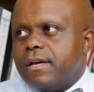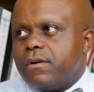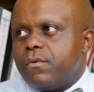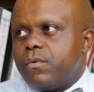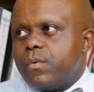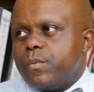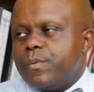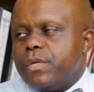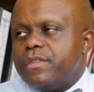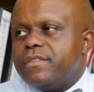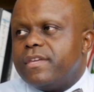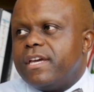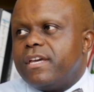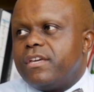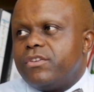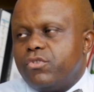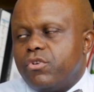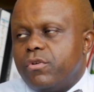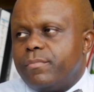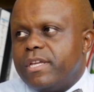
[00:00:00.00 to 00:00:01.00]
within the
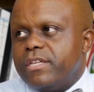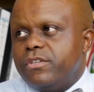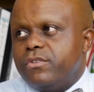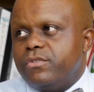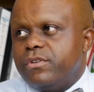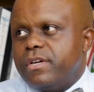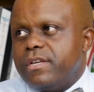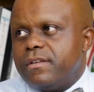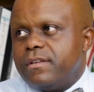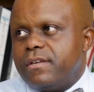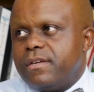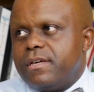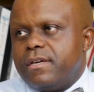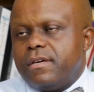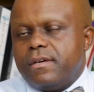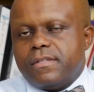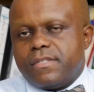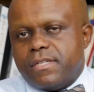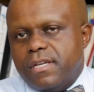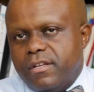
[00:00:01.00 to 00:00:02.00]
European Union.
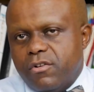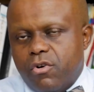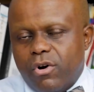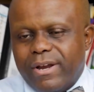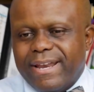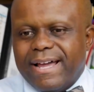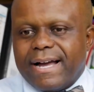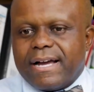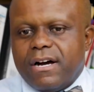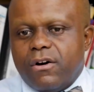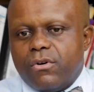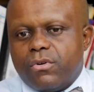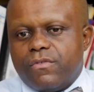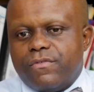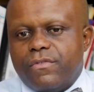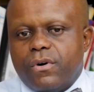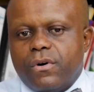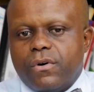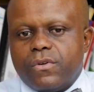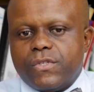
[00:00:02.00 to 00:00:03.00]
It's really on account
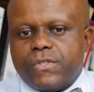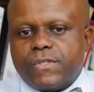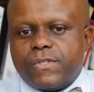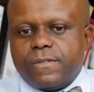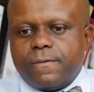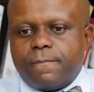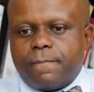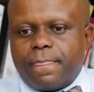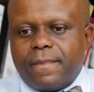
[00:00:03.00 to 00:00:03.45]
of those